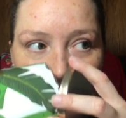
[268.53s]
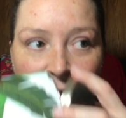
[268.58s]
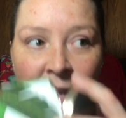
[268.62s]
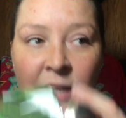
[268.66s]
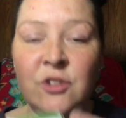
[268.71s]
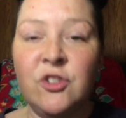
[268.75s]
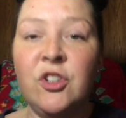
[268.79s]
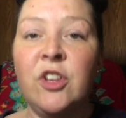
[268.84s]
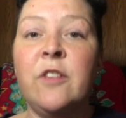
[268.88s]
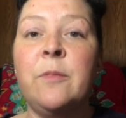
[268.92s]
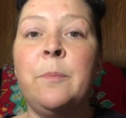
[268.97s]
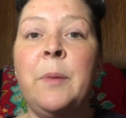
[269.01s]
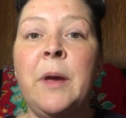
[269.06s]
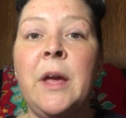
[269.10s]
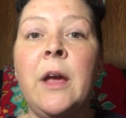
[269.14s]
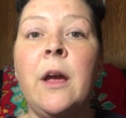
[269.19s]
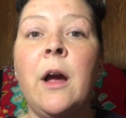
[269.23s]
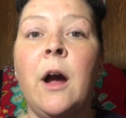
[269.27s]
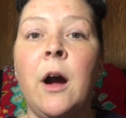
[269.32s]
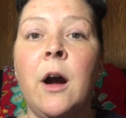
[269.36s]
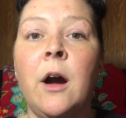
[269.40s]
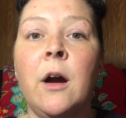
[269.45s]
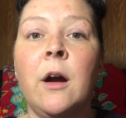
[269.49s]
and she's
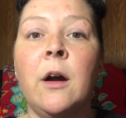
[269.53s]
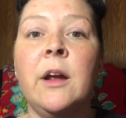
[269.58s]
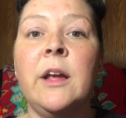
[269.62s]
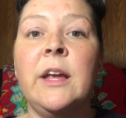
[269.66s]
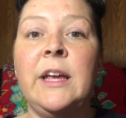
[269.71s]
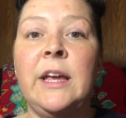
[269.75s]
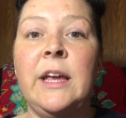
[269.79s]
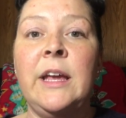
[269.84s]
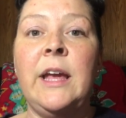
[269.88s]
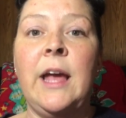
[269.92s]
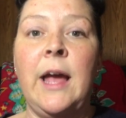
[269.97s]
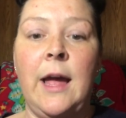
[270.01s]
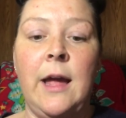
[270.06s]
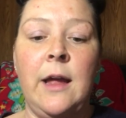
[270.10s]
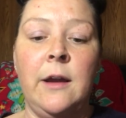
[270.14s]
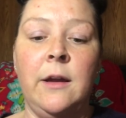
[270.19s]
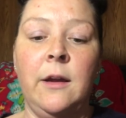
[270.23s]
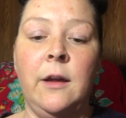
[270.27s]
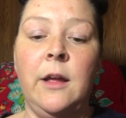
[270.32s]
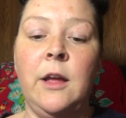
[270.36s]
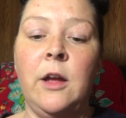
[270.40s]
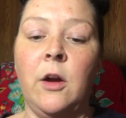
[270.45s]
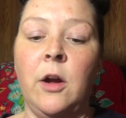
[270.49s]

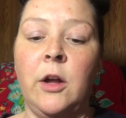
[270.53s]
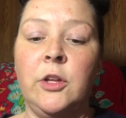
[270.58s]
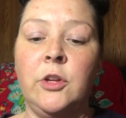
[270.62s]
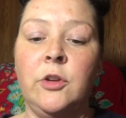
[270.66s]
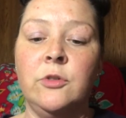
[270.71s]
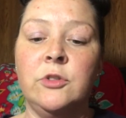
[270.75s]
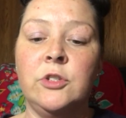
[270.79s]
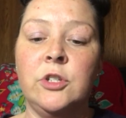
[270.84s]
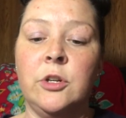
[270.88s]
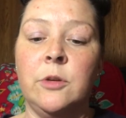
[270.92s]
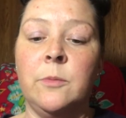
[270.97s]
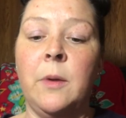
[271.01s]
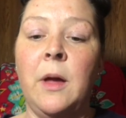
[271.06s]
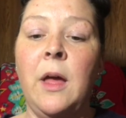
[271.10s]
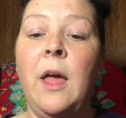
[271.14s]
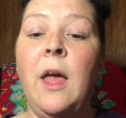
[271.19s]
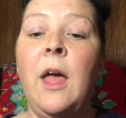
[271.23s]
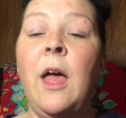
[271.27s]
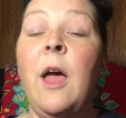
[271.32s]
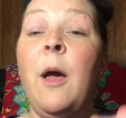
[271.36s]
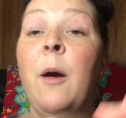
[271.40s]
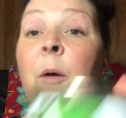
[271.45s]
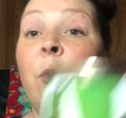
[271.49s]
B-R-E-N here on YouTube.
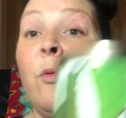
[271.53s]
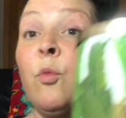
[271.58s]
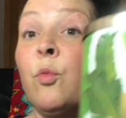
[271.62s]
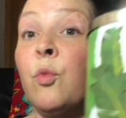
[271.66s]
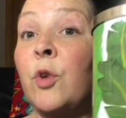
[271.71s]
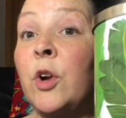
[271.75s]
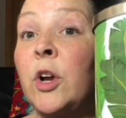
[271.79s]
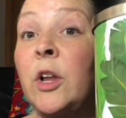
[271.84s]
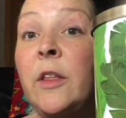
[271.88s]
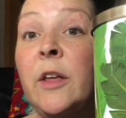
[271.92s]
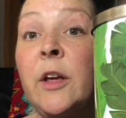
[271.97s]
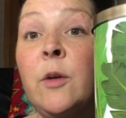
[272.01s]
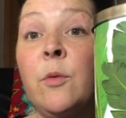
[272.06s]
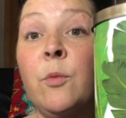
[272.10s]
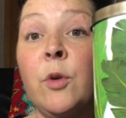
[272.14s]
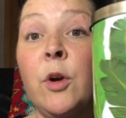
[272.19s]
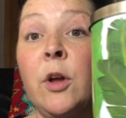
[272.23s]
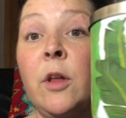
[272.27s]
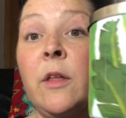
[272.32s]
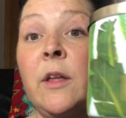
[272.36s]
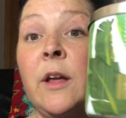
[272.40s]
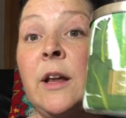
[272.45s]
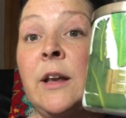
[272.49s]
Really,
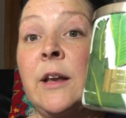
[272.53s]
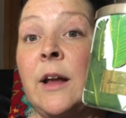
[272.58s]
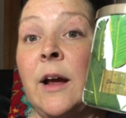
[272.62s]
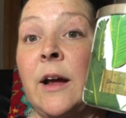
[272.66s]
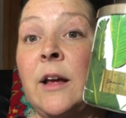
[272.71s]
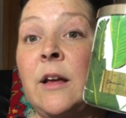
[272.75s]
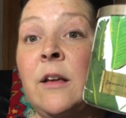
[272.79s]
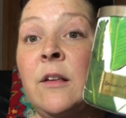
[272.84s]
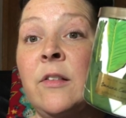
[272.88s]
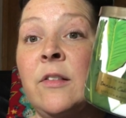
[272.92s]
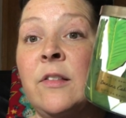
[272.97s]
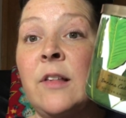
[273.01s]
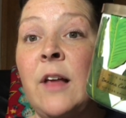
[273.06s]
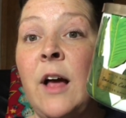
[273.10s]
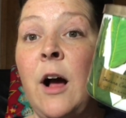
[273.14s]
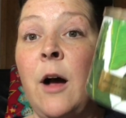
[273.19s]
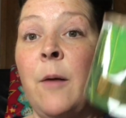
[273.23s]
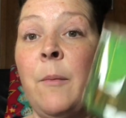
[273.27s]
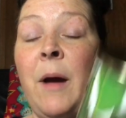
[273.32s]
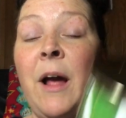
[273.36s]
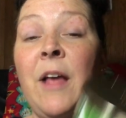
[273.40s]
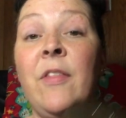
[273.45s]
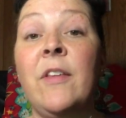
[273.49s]
really nice.
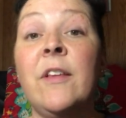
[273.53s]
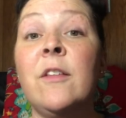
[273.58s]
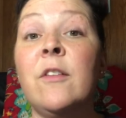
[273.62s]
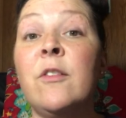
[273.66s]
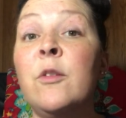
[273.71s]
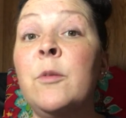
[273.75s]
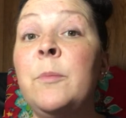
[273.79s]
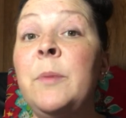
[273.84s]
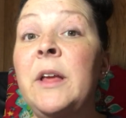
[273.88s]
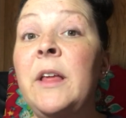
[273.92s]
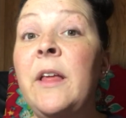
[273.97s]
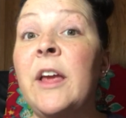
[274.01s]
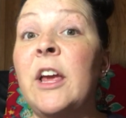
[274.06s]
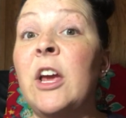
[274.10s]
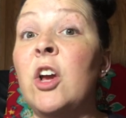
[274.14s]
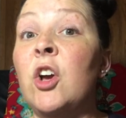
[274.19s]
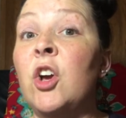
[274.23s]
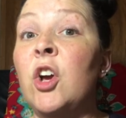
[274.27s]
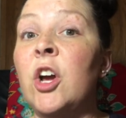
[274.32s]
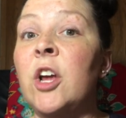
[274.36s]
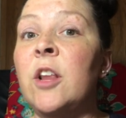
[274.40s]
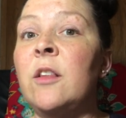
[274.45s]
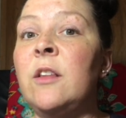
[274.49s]
I think this would be like a
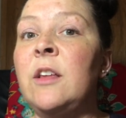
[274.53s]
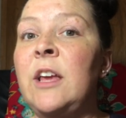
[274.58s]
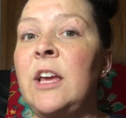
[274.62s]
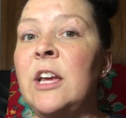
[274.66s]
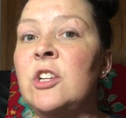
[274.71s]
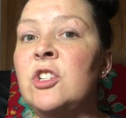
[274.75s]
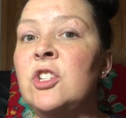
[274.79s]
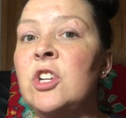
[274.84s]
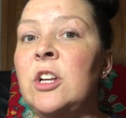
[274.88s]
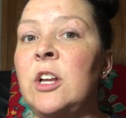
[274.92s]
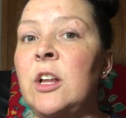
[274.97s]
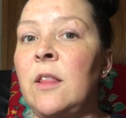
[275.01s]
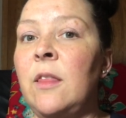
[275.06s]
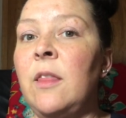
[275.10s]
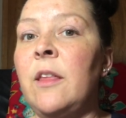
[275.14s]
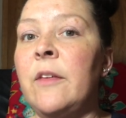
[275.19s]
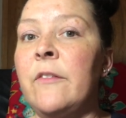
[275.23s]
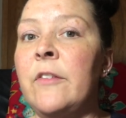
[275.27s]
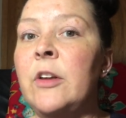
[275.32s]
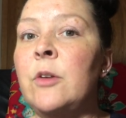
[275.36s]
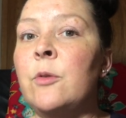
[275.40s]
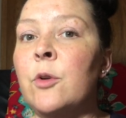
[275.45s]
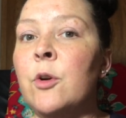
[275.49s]
good kitchen and
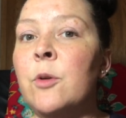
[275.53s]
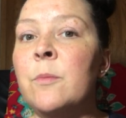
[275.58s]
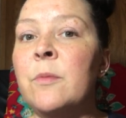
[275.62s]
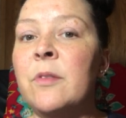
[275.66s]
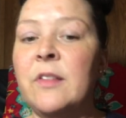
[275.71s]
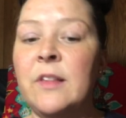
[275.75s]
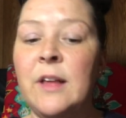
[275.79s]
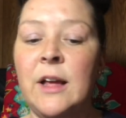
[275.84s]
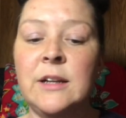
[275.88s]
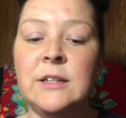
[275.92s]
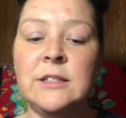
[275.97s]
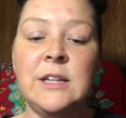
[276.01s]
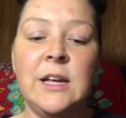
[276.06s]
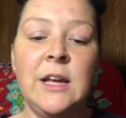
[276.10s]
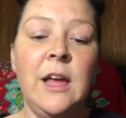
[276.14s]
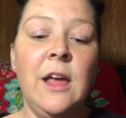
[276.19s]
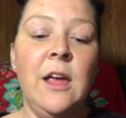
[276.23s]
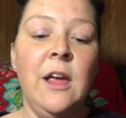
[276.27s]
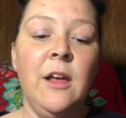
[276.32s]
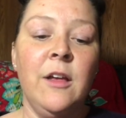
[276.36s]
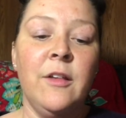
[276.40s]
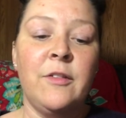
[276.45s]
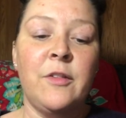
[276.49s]
living room scent.
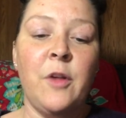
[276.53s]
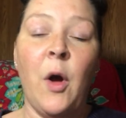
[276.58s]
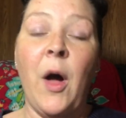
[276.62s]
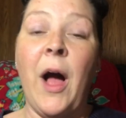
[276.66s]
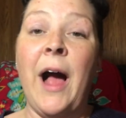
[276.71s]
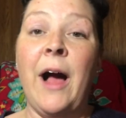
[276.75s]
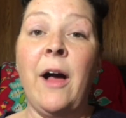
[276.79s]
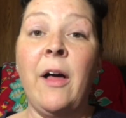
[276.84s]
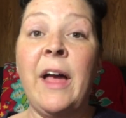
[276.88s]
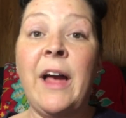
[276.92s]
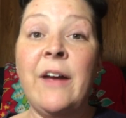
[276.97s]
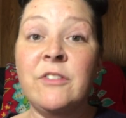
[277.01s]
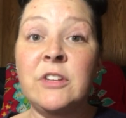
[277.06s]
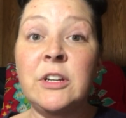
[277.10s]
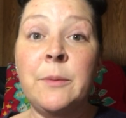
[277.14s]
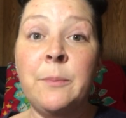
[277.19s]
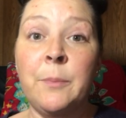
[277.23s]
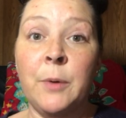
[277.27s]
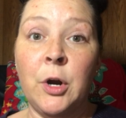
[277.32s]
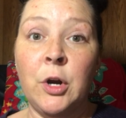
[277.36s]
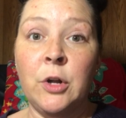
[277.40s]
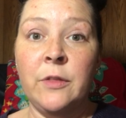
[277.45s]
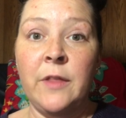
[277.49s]
So I'll have to
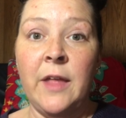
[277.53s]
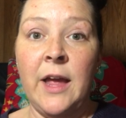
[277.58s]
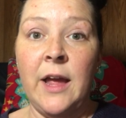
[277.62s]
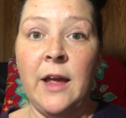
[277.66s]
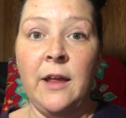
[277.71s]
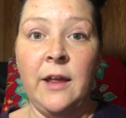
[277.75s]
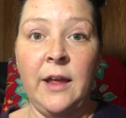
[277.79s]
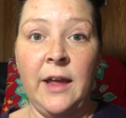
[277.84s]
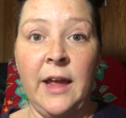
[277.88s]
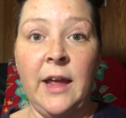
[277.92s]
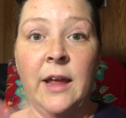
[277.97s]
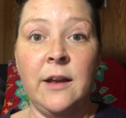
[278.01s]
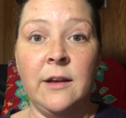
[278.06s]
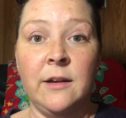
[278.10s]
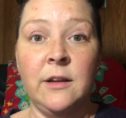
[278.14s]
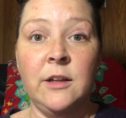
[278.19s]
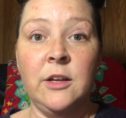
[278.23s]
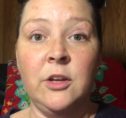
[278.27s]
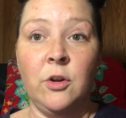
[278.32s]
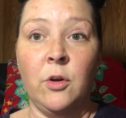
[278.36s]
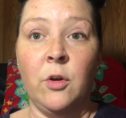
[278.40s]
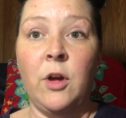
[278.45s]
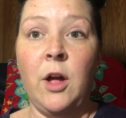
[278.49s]
burn that and,
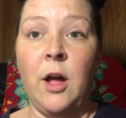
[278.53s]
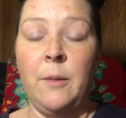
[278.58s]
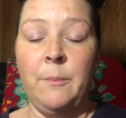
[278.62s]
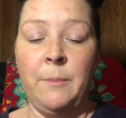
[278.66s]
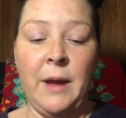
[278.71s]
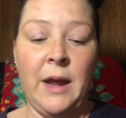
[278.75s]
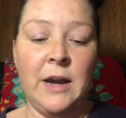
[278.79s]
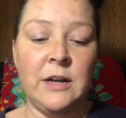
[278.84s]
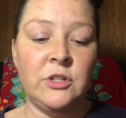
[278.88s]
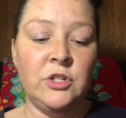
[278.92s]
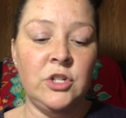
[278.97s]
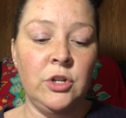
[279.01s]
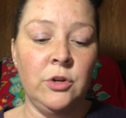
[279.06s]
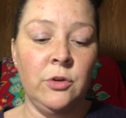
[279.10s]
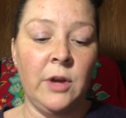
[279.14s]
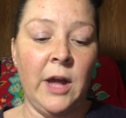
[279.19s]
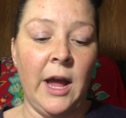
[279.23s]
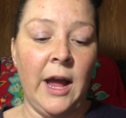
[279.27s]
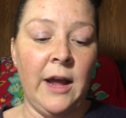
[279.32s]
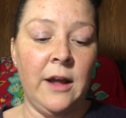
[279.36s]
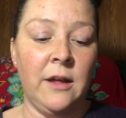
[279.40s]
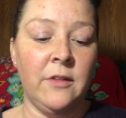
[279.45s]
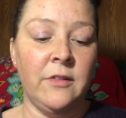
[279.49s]
you know, come back to you
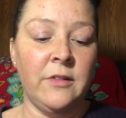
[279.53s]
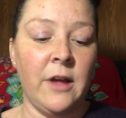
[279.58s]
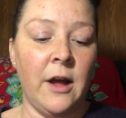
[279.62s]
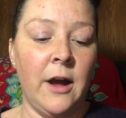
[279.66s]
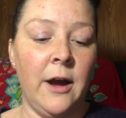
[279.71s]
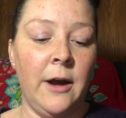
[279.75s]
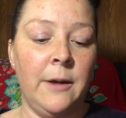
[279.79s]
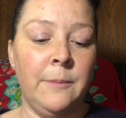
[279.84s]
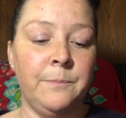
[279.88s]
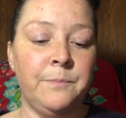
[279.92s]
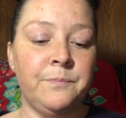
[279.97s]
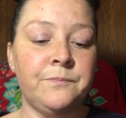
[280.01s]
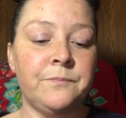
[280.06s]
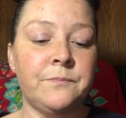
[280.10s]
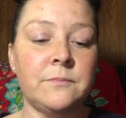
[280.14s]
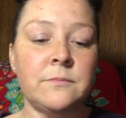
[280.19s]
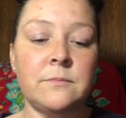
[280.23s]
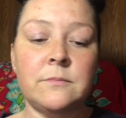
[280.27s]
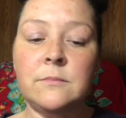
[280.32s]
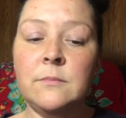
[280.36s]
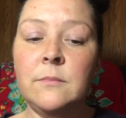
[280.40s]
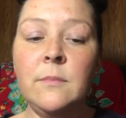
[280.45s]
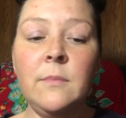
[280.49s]
guys.
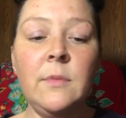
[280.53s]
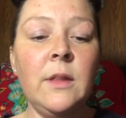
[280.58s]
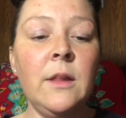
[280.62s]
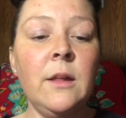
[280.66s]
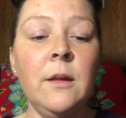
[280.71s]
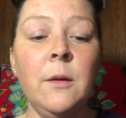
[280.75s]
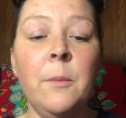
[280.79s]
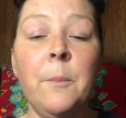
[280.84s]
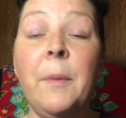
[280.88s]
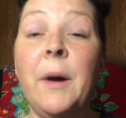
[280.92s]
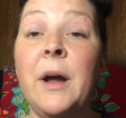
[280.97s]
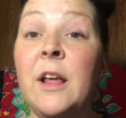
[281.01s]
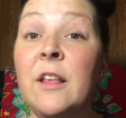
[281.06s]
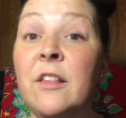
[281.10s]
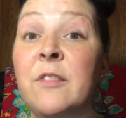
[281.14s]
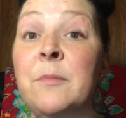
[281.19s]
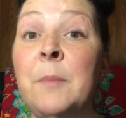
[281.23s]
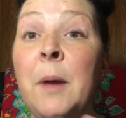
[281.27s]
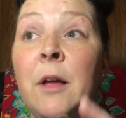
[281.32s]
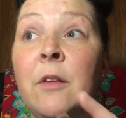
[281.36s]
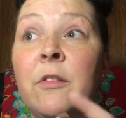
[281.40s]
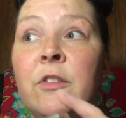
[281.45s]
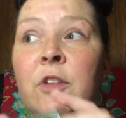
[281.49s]
But it
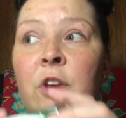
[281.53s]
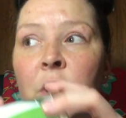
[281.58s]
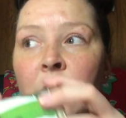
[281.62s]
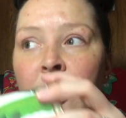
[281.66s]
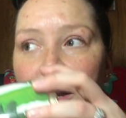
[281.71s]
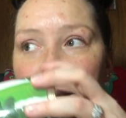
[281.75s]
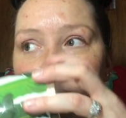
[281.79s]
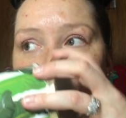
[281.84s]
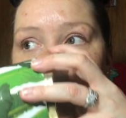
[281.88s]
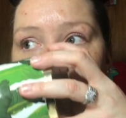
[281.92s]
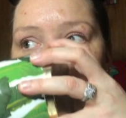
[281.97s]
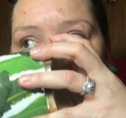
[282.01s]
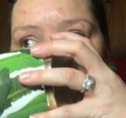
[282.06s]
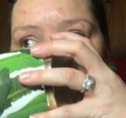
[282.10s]
smells good.